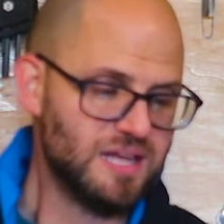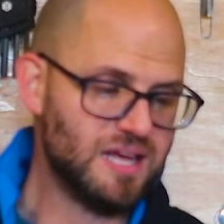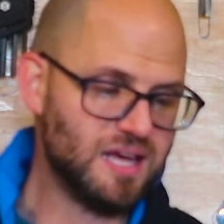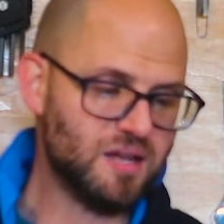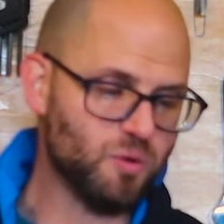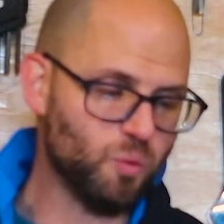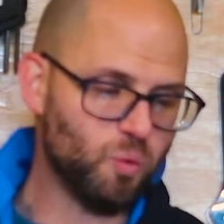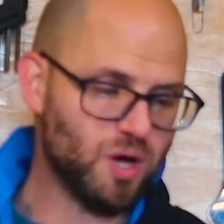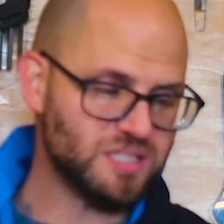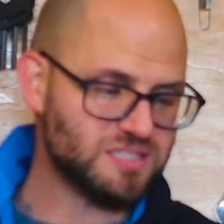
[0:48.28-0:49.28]
and
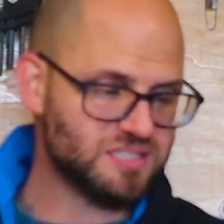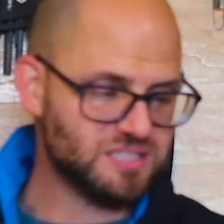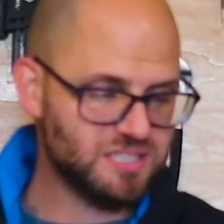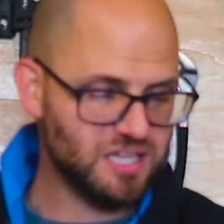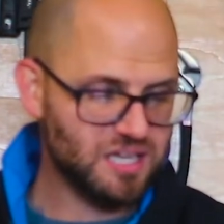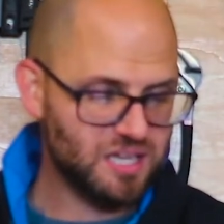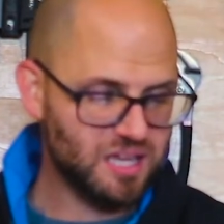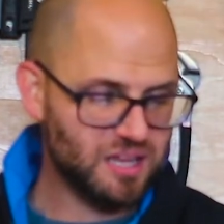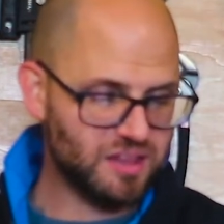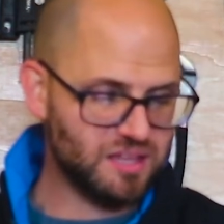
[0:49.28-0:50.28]
what's
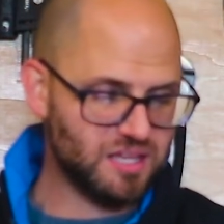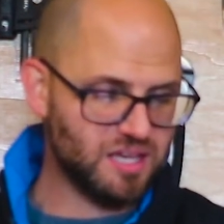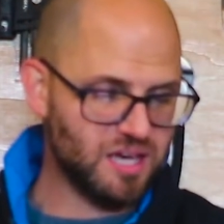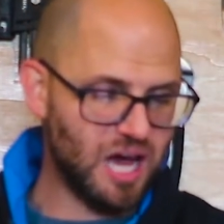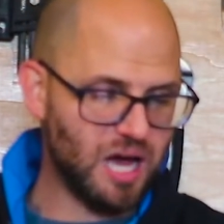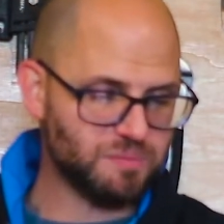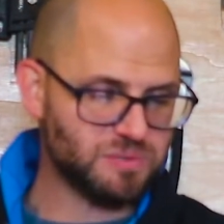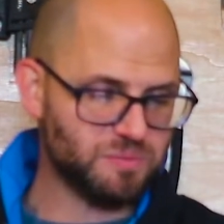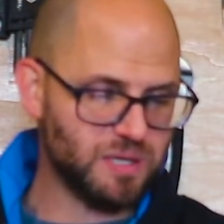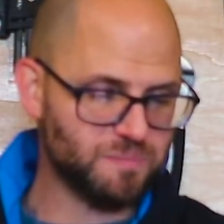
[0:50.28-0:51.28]
the
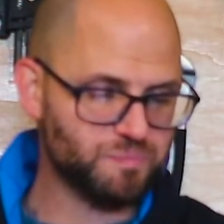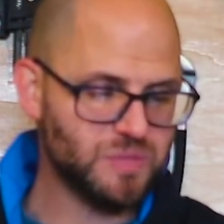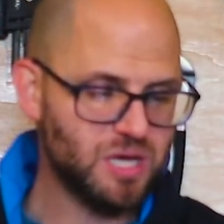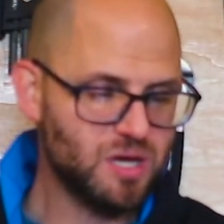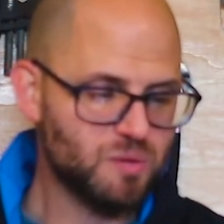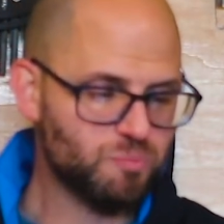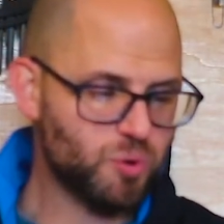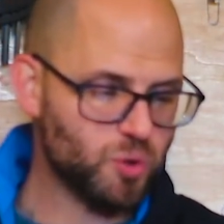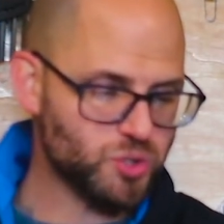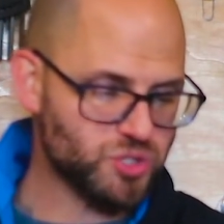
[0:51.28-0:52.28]
optimum
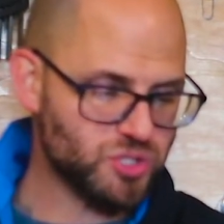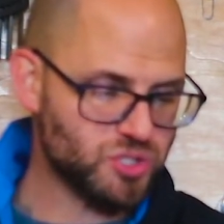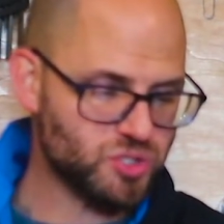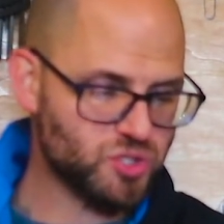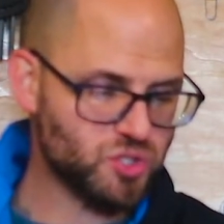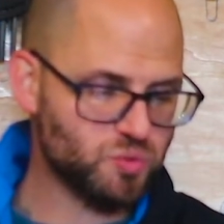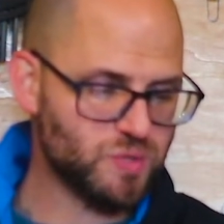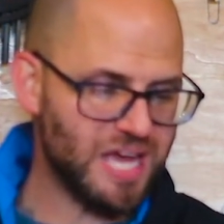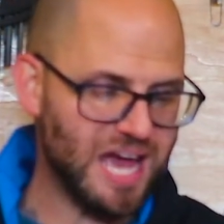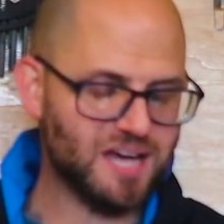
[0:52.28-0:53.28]
portion should
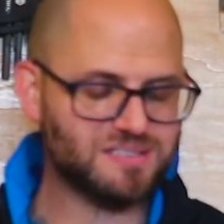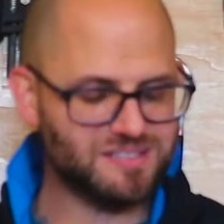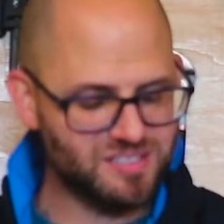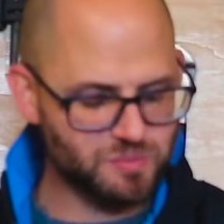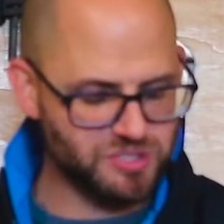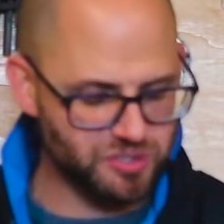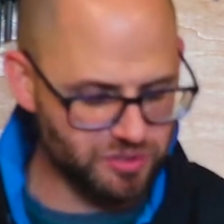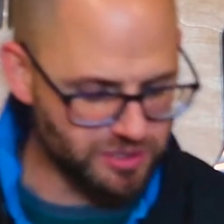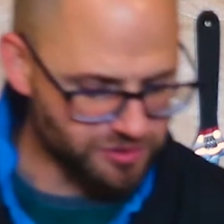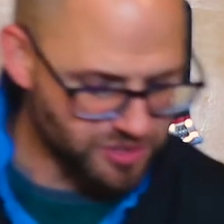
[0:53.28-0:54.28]
we add to these
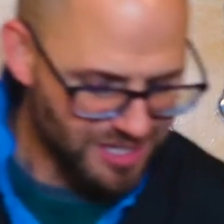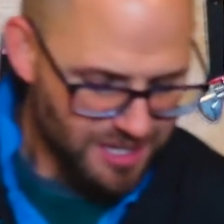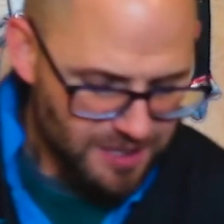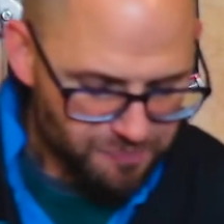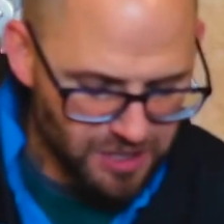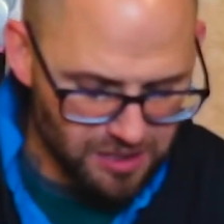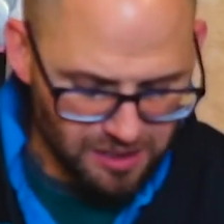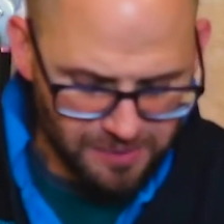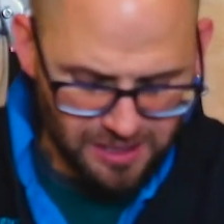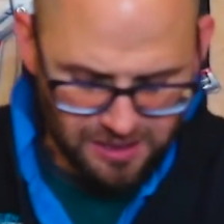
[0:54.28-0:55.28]
materials? Now,
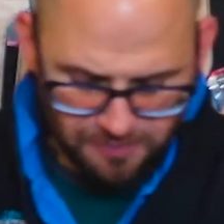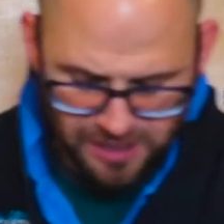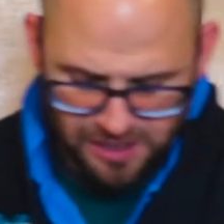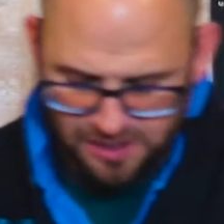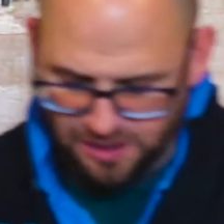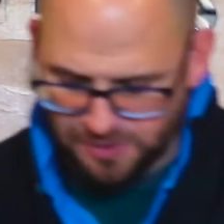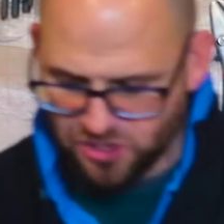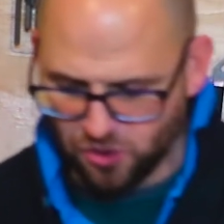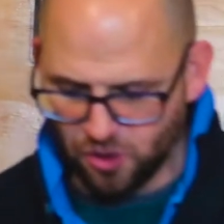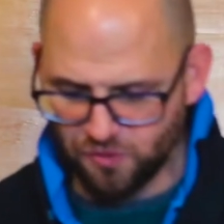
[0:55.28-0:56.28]
let me
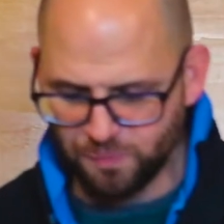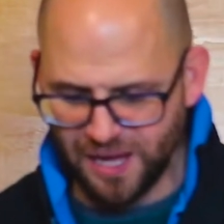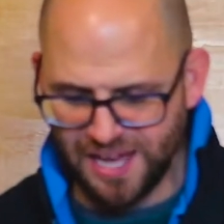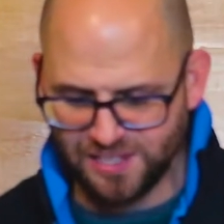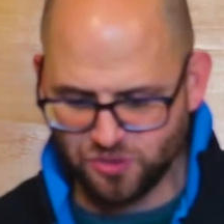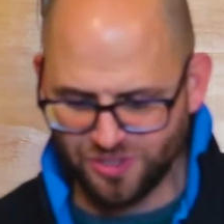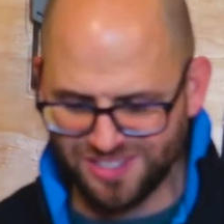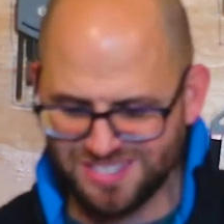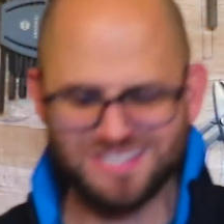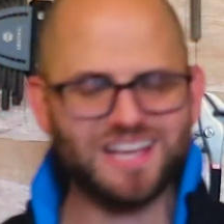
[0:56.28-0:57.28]
start off by answering
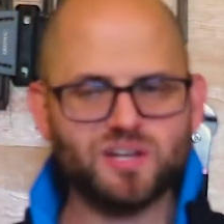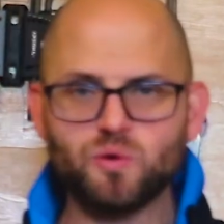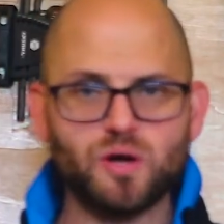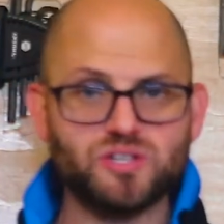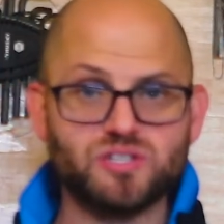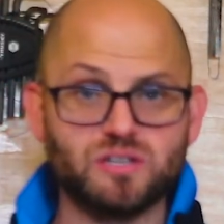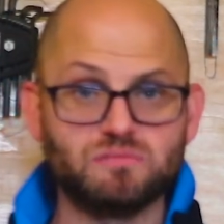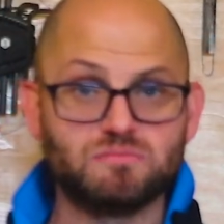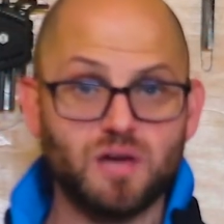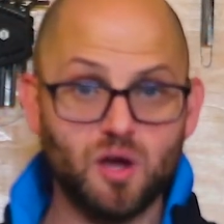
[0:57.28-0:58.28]
the second question.
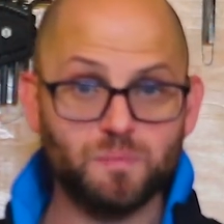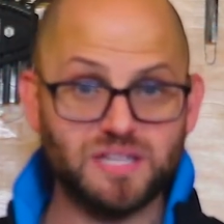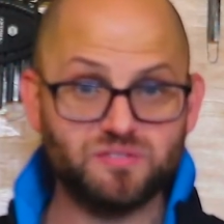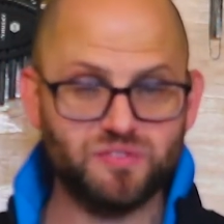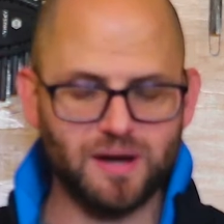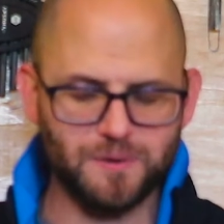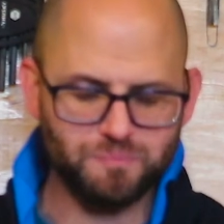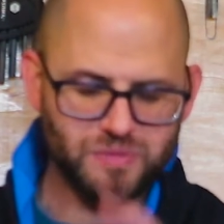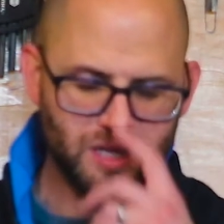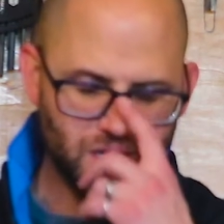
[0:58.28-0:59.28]
I hope that's fair.
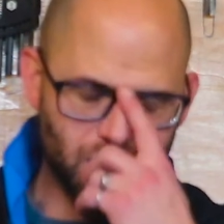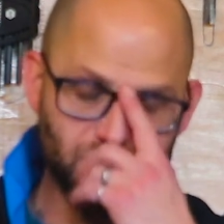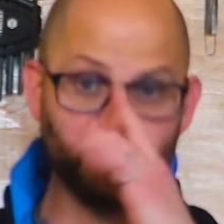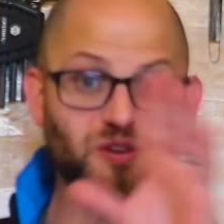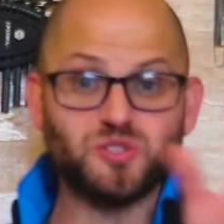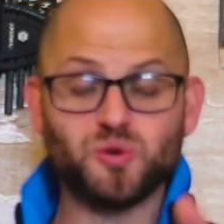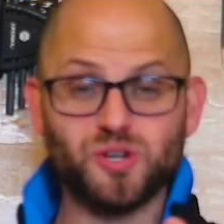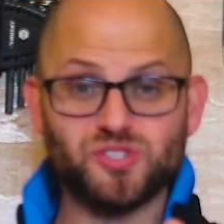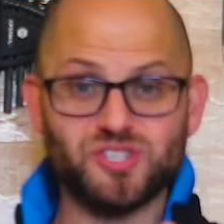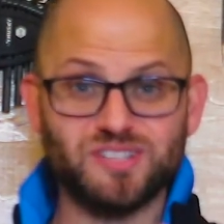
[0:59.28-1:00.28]
Of the first
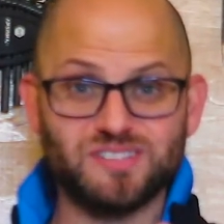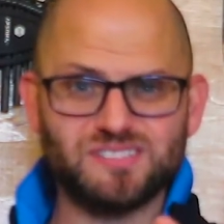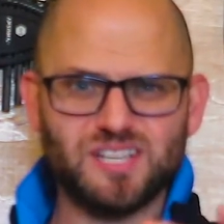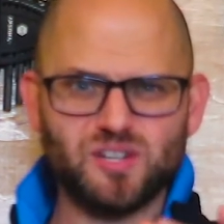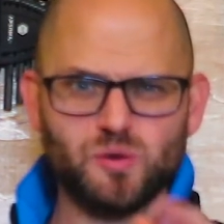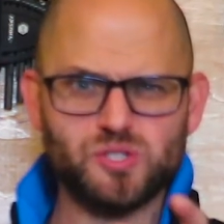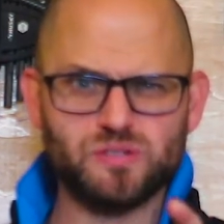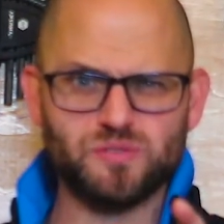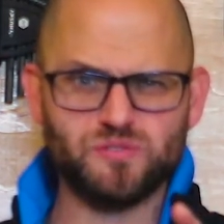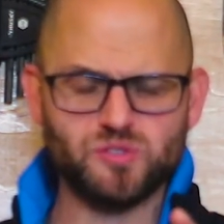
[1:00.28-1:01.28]
question. Second question
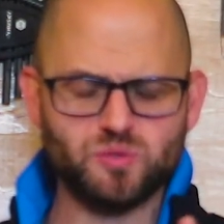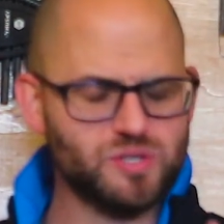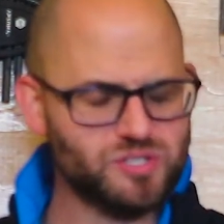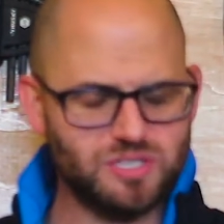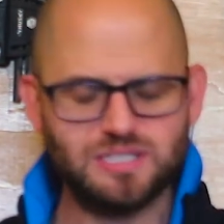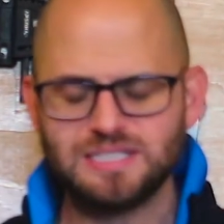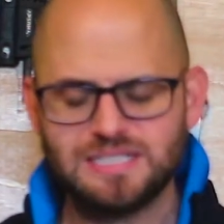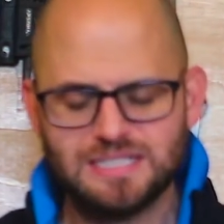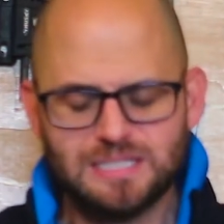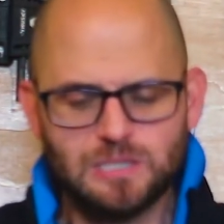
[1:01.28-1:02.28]
of the first question.
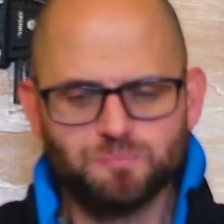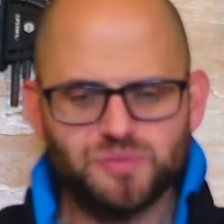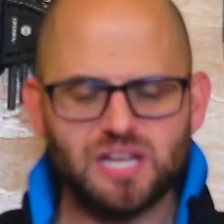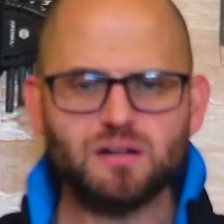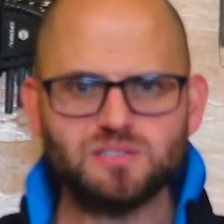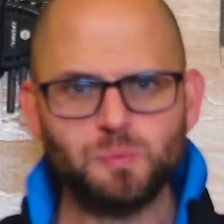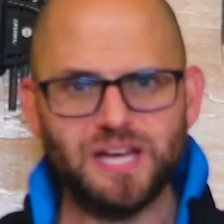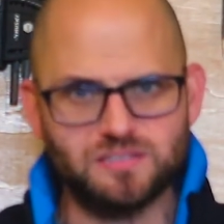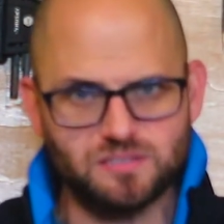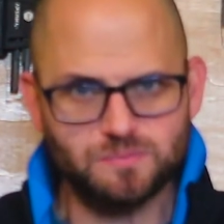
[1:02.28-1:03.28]
It all
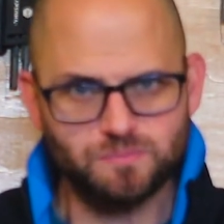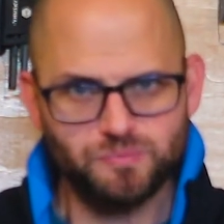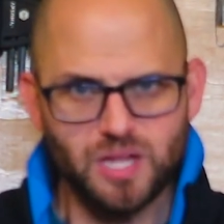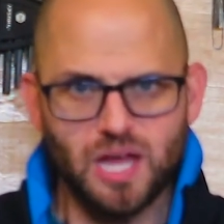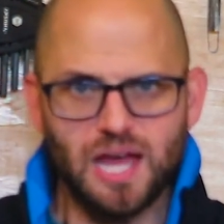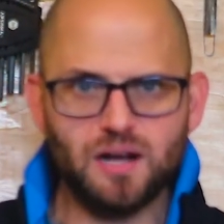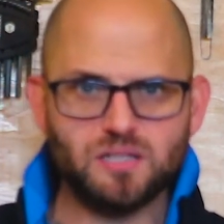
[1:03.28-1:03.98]
depends. It